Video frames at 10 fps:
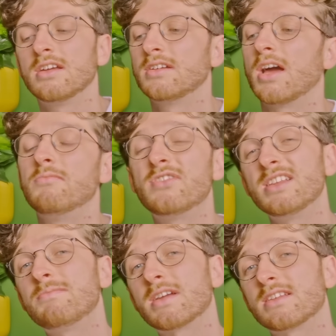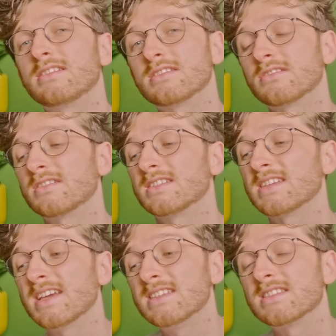And really Piccadilly Circus
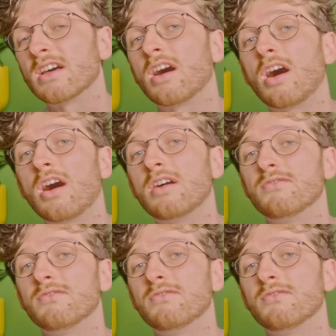is the heart of